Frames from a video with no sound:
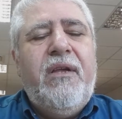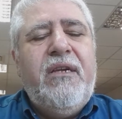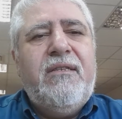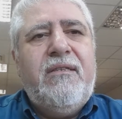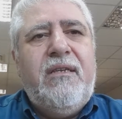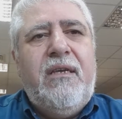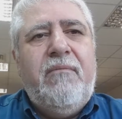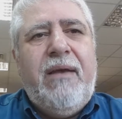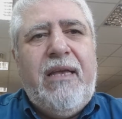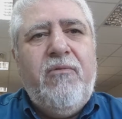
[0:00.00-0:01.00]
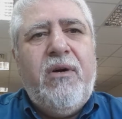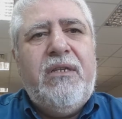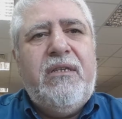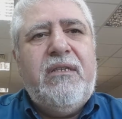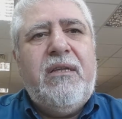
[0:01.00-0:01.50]
There's the main
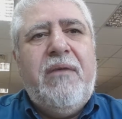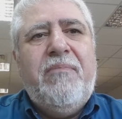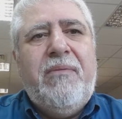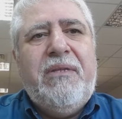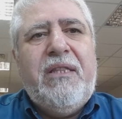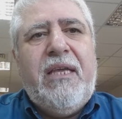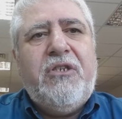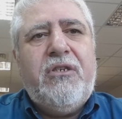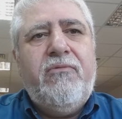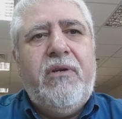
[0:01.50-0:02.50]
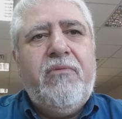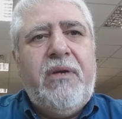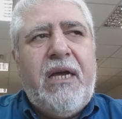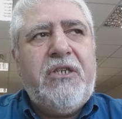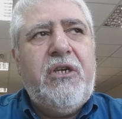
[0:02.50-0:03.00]
one, is the implementation, where
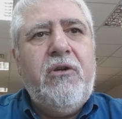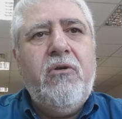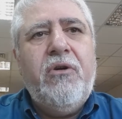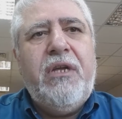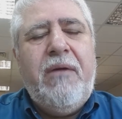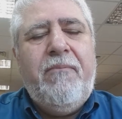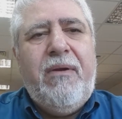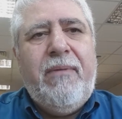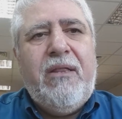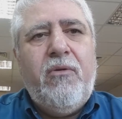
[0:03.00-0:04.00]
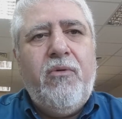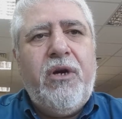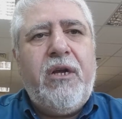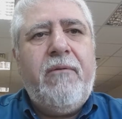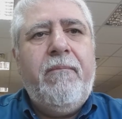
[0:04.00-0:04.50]
we actually go and implement the
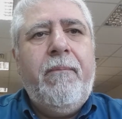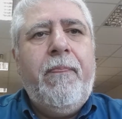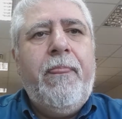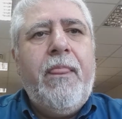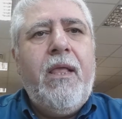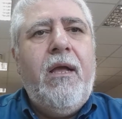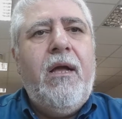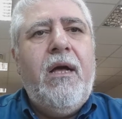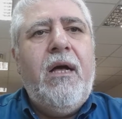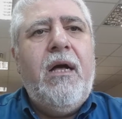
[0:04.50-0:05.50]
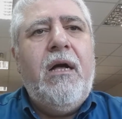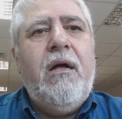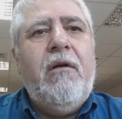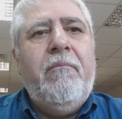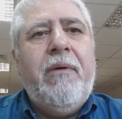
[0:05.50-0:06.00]
work.
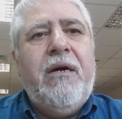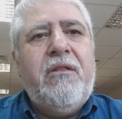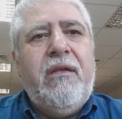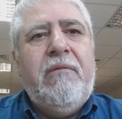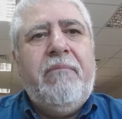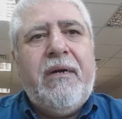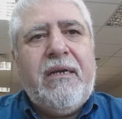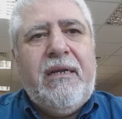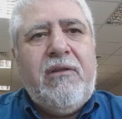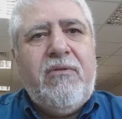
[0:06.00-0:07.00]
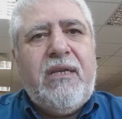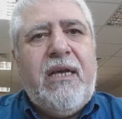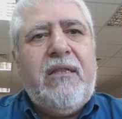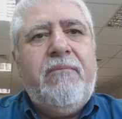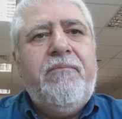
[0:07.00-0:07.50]
But in parallel to
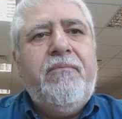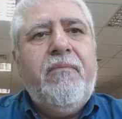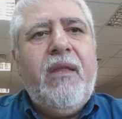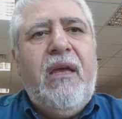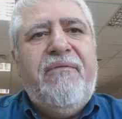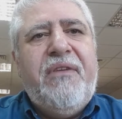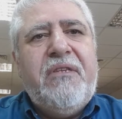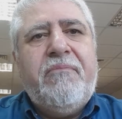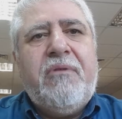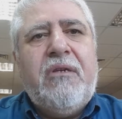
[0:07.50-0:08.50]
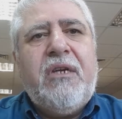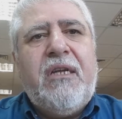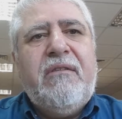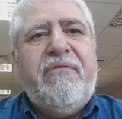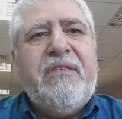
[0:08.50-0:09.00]
that, if there is a
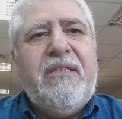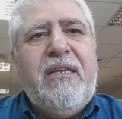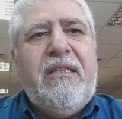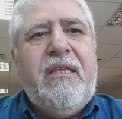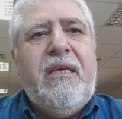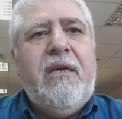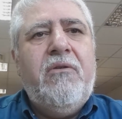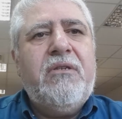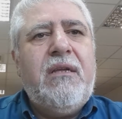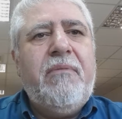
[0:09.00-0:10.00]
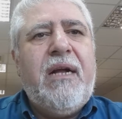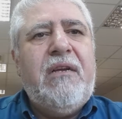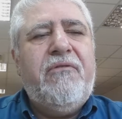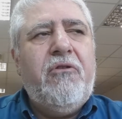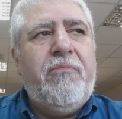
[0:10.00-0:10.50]
project as a facility or some
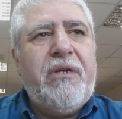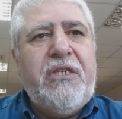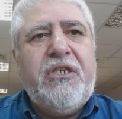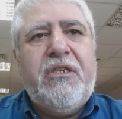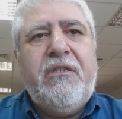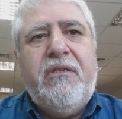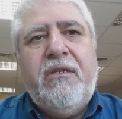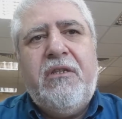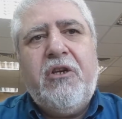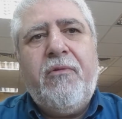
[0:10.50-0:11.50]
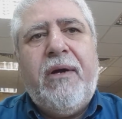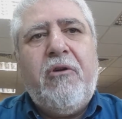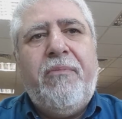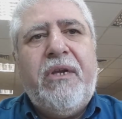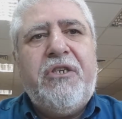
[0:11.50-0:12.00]
kind of an operation that
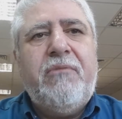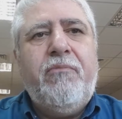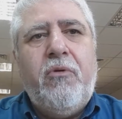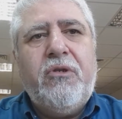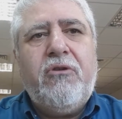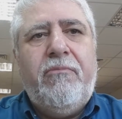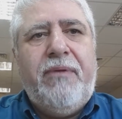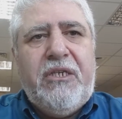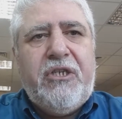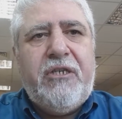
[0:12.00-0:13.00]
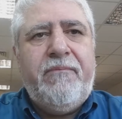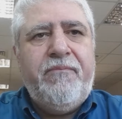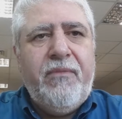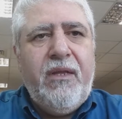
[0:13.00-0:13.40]
requires operation post-completion,